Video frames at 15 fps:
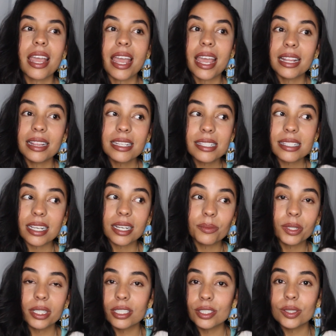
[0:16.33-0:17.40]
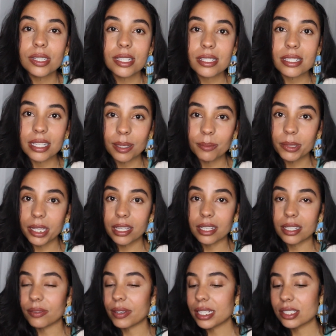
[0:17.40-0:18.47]
And this time we're going to do the same
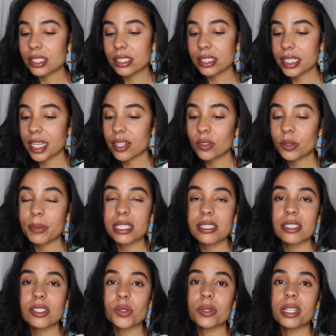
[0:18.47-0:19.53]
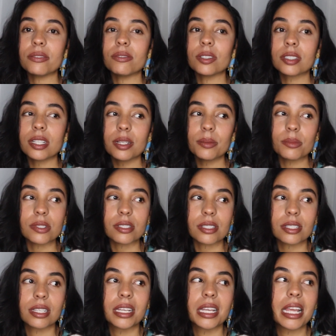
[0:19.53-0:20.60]
thing, right? Just channeled message, whatever comes.
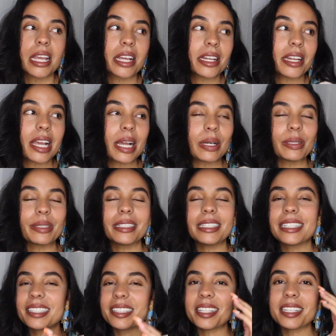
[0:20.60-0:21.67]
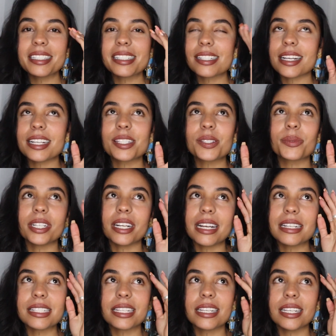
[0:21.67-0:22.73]
Now, things, I swear, I
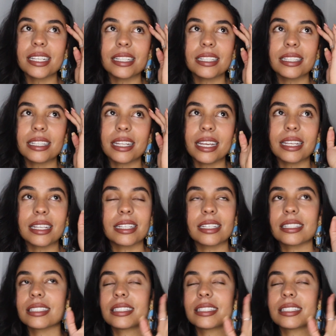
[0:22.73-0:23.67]
say like,